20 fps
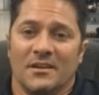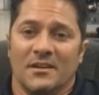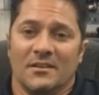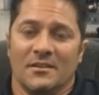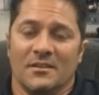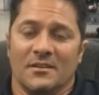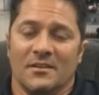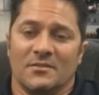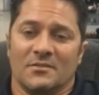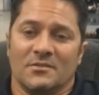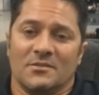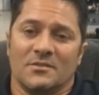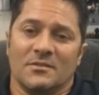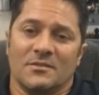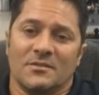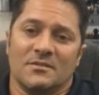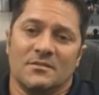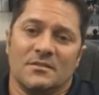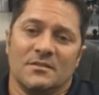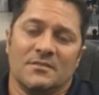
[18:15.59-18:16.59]
You know, so
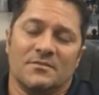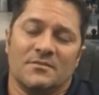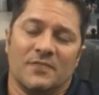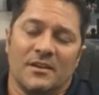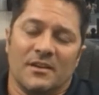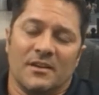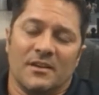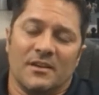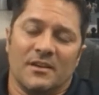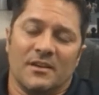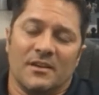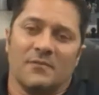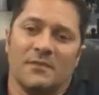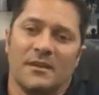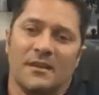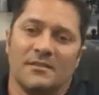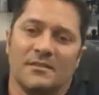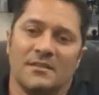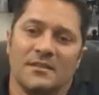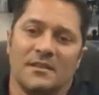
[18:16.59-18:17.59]
it's very
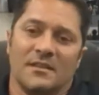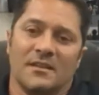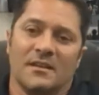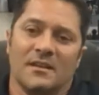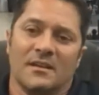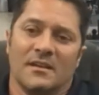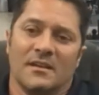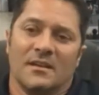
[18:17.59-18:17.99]
interesting.